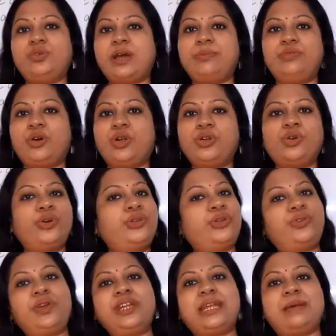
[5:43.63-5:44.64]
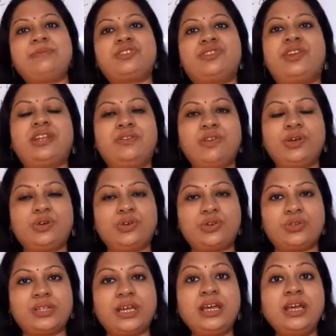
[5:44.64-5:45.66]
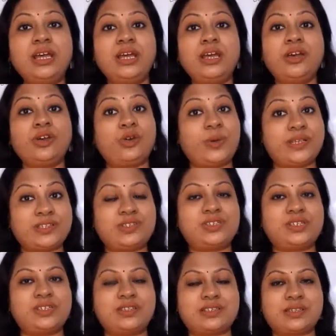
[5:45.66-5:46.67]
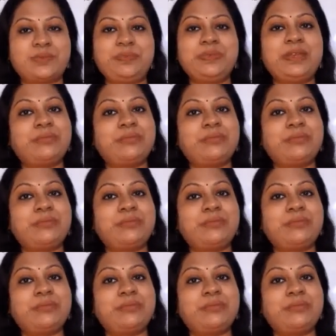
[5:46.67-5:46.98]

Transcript: I'm not going to read, I'm straight away go to the questions.